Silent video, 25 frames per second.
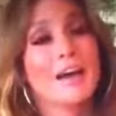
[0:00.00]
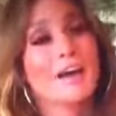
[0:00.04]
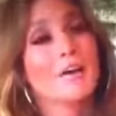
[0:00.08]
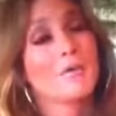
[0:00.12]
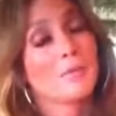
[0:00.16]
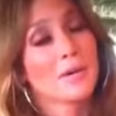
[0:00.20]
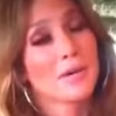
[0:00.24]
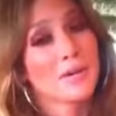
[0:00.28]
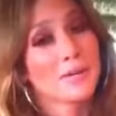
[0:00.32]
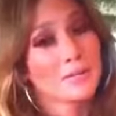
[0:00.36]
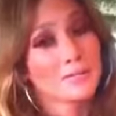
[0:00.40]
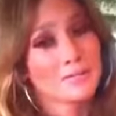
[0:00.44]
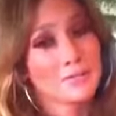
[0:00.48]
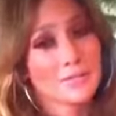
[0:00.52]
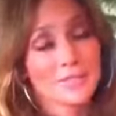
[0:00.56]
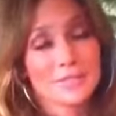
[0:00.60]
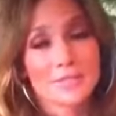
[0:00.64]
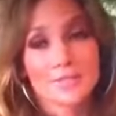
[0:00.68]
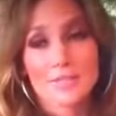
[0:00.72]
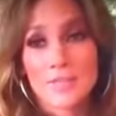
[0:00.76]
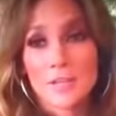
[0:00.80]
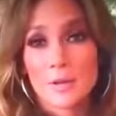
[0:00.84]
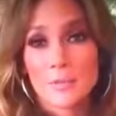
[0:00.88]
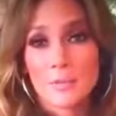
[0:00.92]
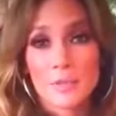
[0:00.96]
Well, this
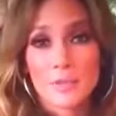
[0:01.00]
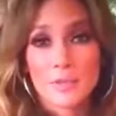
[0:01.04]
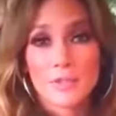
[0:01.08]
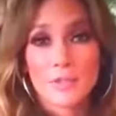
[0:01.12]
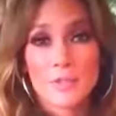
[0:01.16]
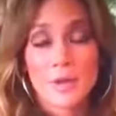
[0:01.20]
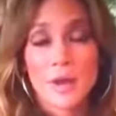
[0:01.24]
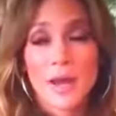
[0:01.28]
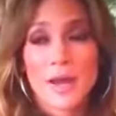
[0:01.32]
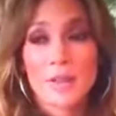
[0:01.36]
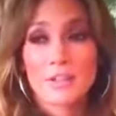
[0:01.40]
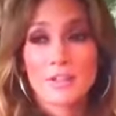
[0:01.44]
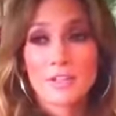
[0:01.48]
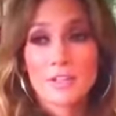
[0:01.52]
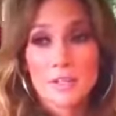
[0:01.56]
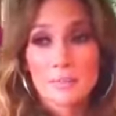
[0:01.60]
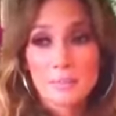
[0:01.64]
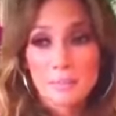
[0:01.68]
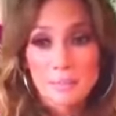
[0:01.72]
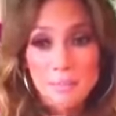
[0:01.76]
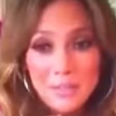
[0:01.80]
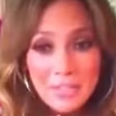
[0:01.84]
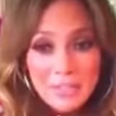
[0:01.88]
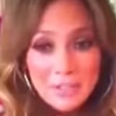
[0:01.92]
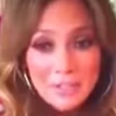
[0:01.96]
summer, you know, I've actually
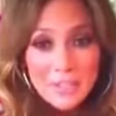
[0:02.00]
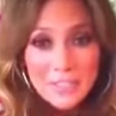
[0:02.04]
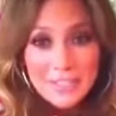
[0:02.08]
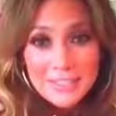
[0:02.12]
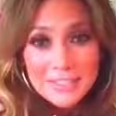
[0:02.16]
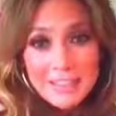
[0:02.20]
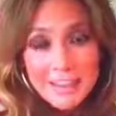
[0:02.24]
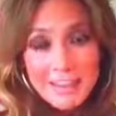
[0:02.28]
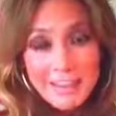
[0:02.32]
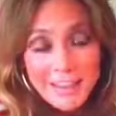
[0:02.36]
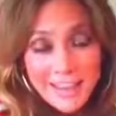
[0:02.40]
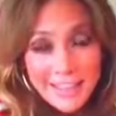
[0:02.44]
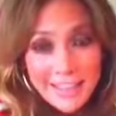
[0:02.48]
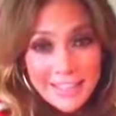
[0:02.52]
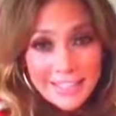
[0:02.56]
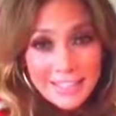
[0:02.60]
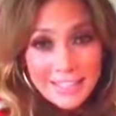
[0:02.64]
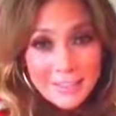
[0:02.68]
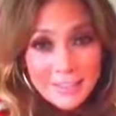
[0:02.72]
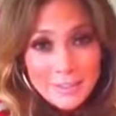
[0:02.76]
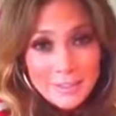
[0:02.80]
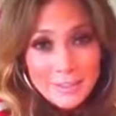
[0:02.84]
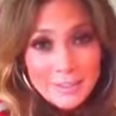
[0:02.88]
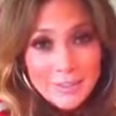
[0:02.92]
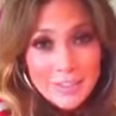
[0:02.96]
been on a
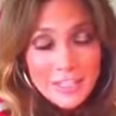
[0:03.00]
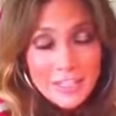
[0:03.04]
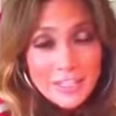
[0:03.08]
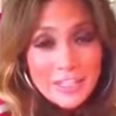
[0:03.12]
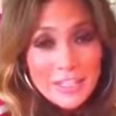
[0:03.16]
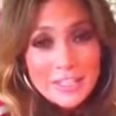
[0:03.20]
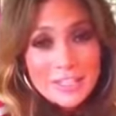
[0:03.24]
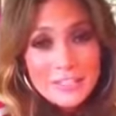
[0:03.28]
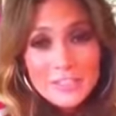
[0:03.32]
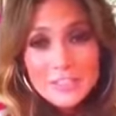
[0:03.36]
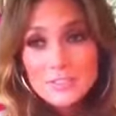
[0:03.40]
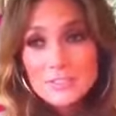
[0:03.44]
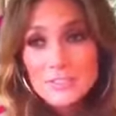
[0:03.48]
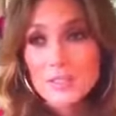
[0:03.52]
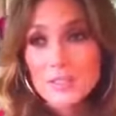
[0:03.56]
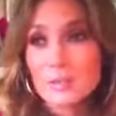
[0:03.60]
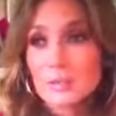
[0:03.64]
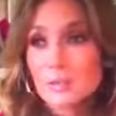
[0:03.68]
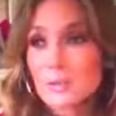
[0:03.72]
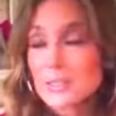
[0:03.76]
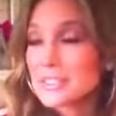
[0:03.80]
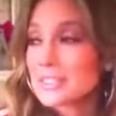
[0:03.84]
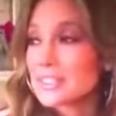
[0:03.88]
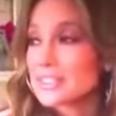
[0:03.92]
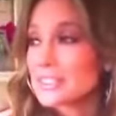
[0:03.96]
tiny little vacation, if
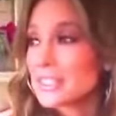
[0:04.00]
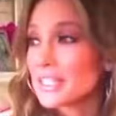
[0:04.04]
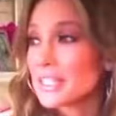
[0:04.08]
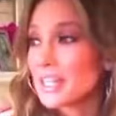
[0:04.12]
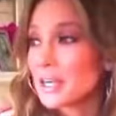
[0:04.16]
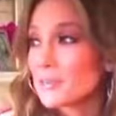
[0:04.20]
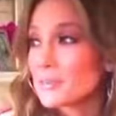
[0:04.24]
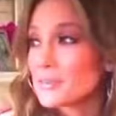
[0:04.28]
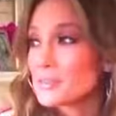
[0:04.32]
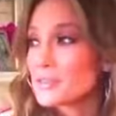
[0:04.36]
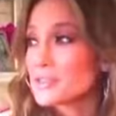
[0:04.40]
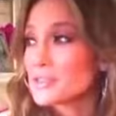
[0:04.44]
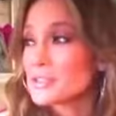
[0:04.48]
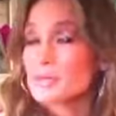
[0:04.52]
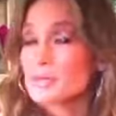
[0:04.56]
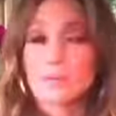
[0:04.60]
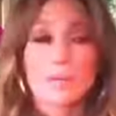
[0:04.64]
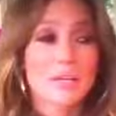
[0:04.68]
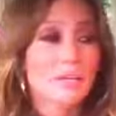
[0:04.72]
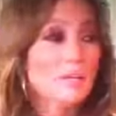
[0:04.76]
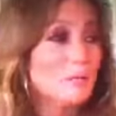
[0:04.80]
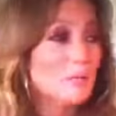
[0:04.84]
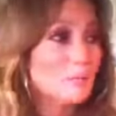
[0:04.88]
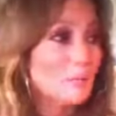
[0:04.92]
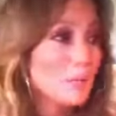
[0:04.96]
anybody's seen. I was just
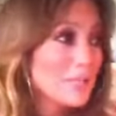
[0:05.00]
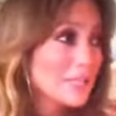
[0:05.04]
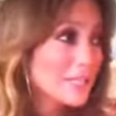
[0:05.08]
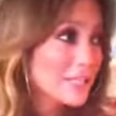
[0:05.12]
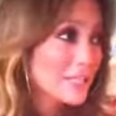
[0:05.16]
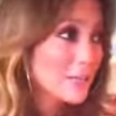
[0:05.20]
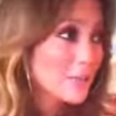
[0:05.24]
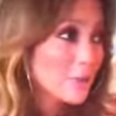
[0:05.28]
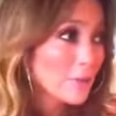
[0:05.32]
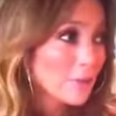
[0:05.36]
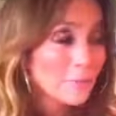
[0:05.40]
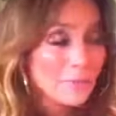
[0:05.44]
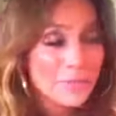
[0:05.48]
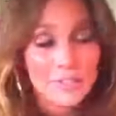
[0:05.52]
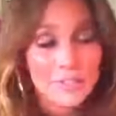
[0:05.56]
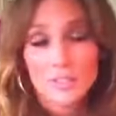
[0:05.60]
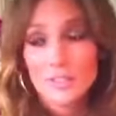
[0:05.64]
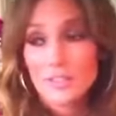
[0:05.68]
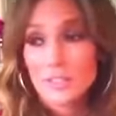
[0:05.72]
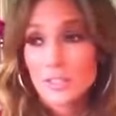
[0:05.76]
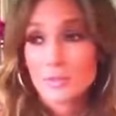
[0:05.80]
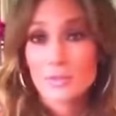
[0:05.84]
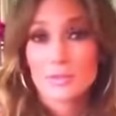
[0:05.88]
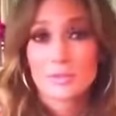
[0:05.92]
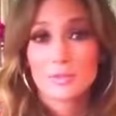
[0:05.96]
like one day on the
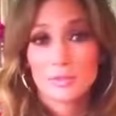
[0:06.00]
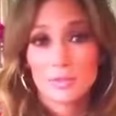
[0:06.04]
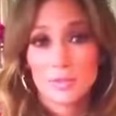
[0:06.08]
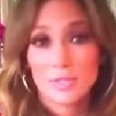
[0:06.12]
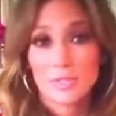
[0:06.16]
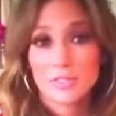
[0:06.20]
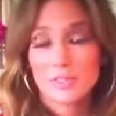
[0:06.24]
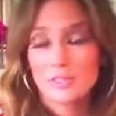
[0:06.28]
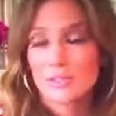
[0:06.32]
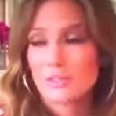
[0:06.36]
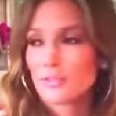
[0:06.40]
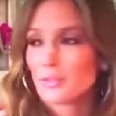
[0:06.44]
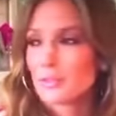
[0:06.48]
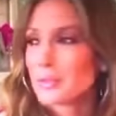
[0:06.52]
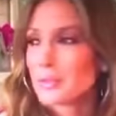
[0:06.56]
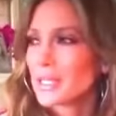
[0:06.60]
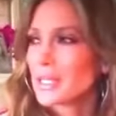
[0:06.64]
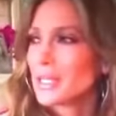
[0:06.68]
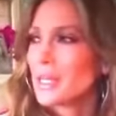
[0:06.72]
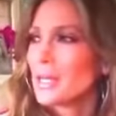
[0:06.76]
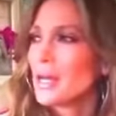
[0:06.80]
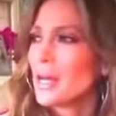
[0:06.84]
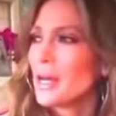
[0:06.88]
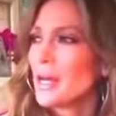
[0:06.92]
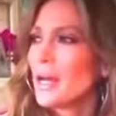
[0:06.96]
beach. That was a big deal for me.